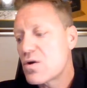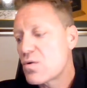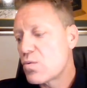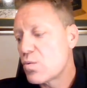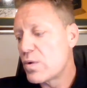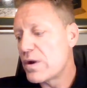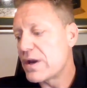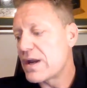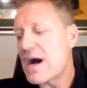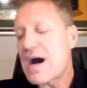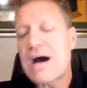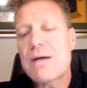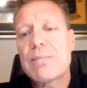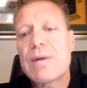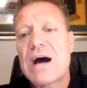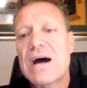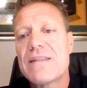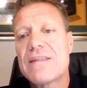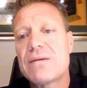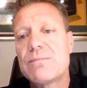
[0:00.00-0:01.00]
When I
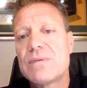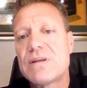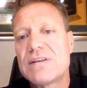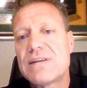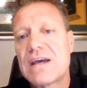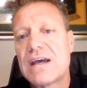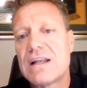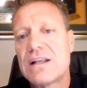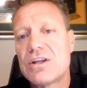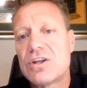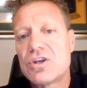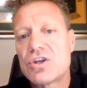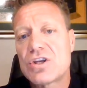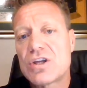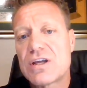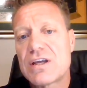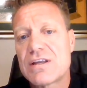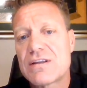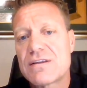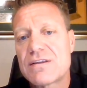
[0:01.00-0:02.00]
buy that medallion,
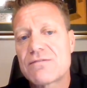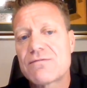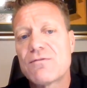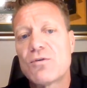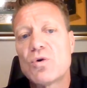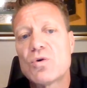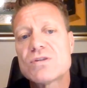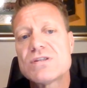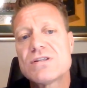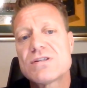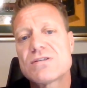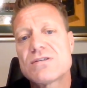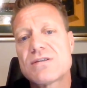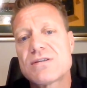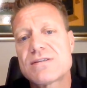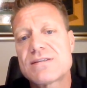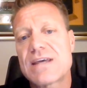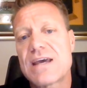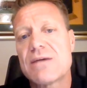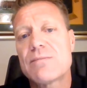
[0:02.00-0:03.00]
it falls into the
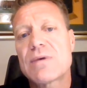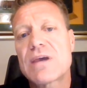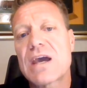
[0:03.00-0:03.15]
same